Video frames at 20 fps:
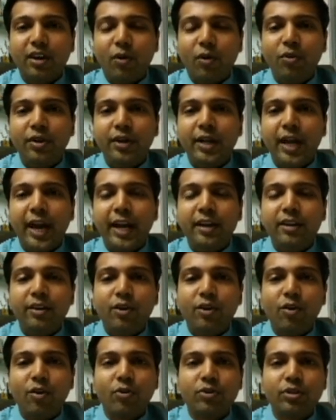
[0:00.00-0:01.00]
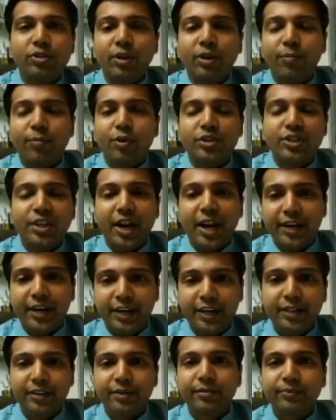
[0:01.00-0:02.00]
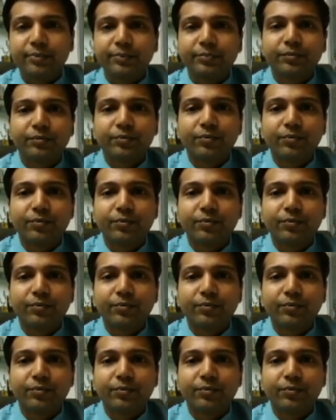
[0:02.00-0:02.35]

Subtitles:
around 9 clauses, sub-clauses are added.